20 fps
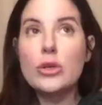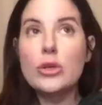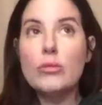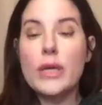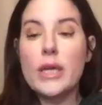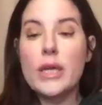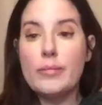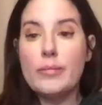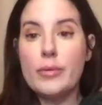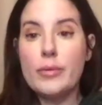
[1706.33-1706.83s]

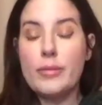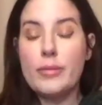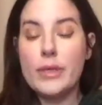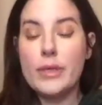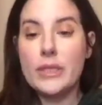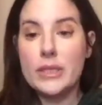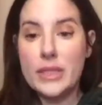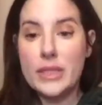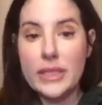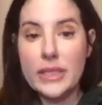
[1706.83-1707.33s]
so we
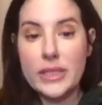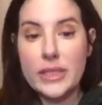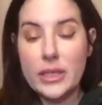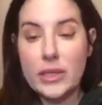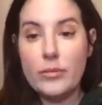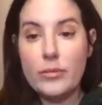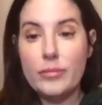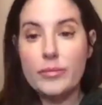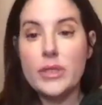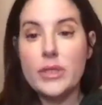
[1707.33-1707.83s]
implemented
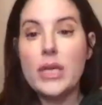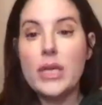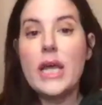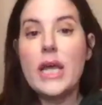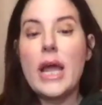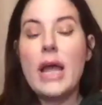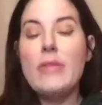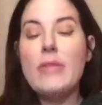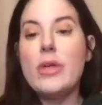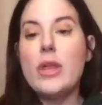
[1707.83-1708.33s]

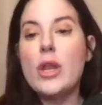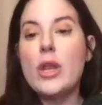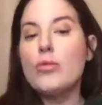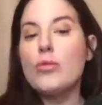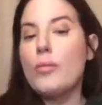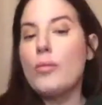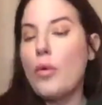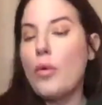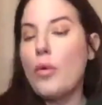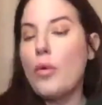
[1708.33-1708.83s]
systems
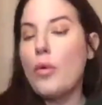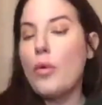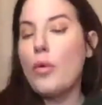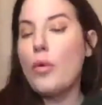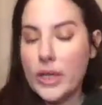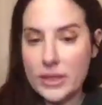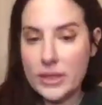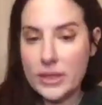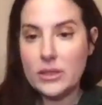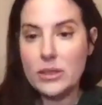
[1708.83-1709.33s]
and then a
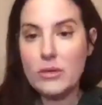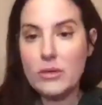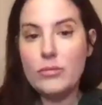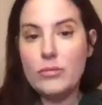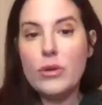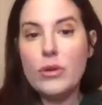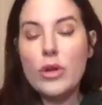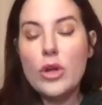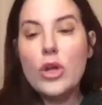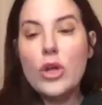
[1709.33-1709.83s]
reporting
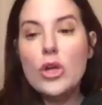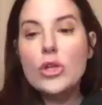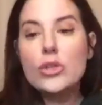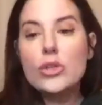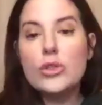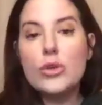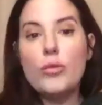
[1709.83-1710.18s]
system.